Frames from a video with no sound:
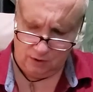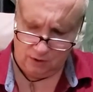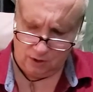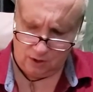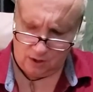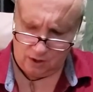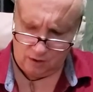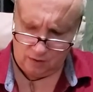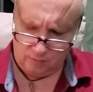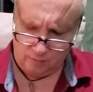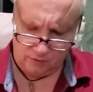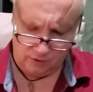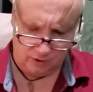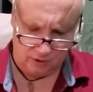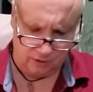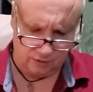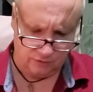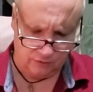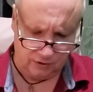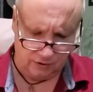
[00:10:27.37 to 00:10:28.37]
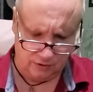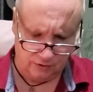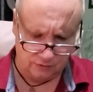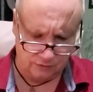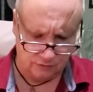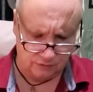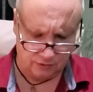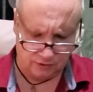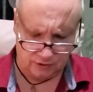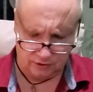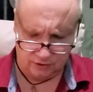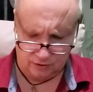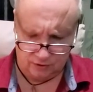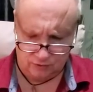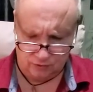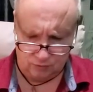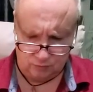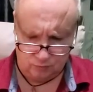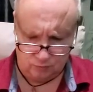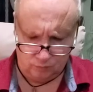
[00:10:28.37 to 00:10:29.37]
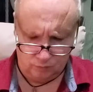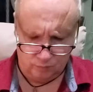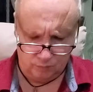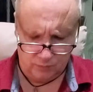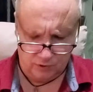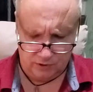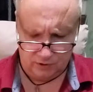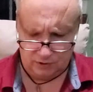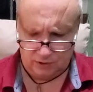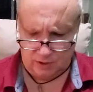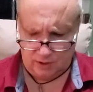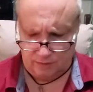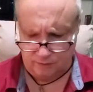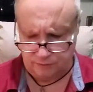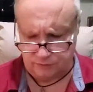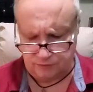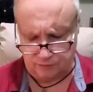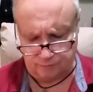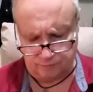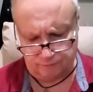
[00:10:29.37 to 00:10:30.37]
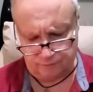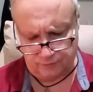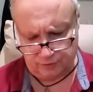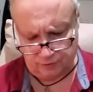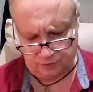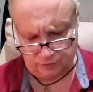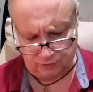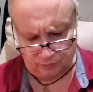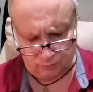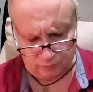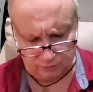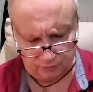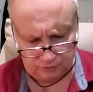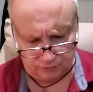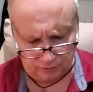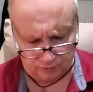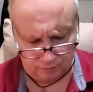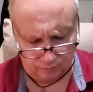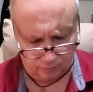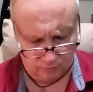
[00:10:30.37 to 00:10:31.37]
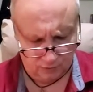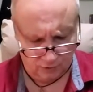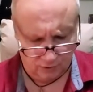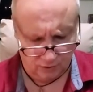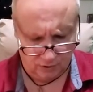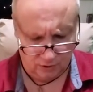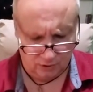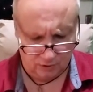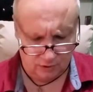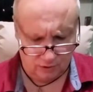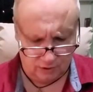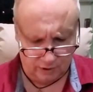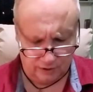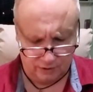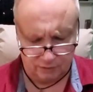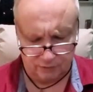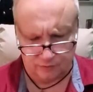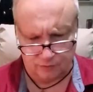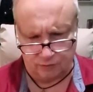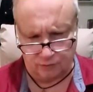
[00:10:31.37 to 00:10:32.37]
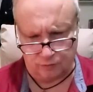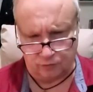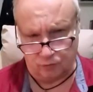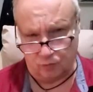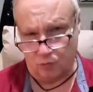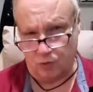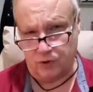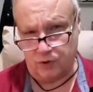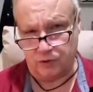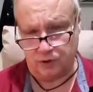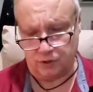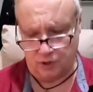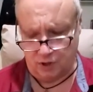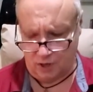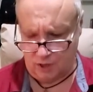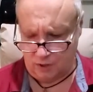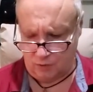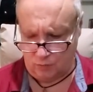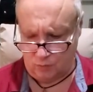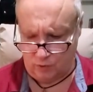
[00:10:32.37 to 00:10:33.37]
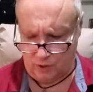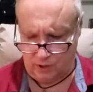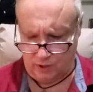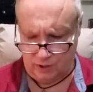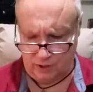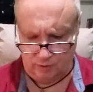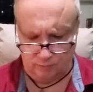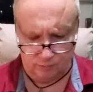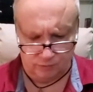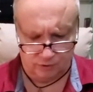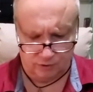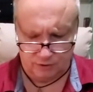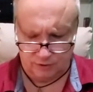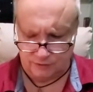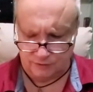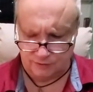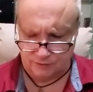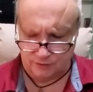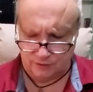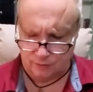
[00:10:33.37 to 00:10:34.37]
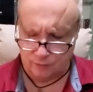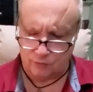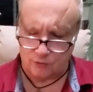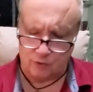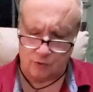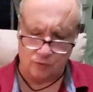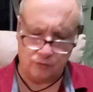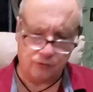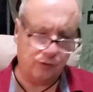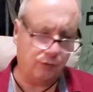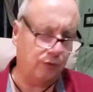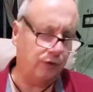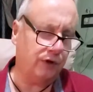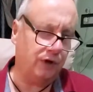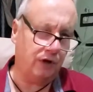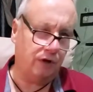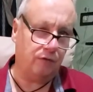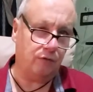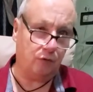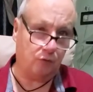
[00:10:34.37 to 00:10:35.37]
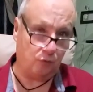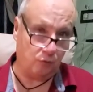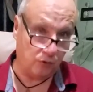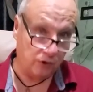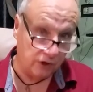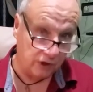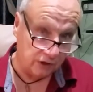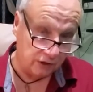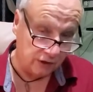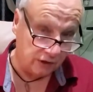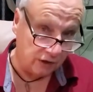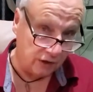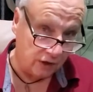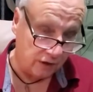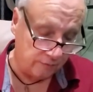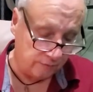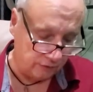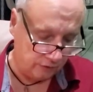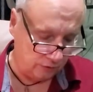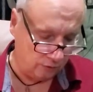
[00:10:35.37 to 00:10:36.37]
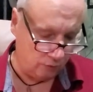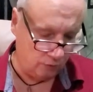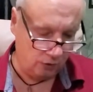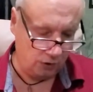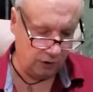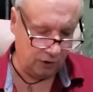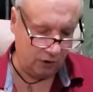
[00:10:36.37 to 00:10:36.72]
And I think it's like you may have some feeling with them, like they're the one that got away because they were the only one that ever really loved you,